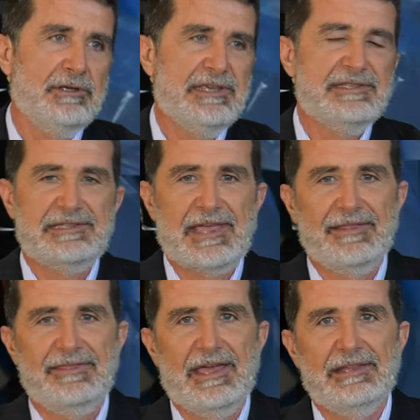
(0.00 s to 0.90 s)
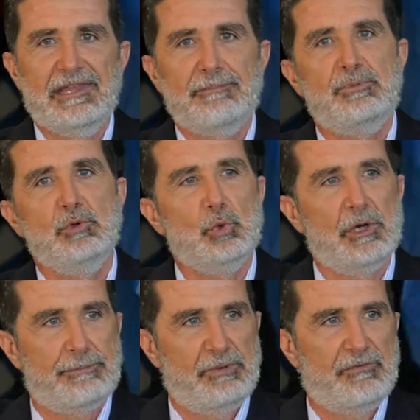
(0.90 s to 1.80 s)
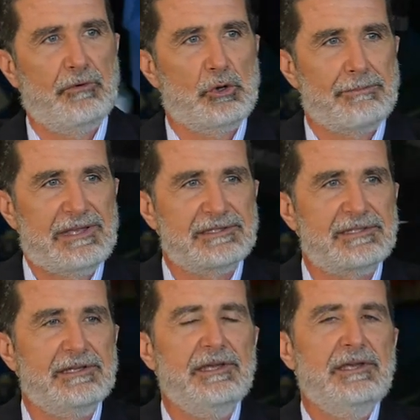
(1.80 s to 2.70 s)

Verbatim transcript: instead than the pure performance,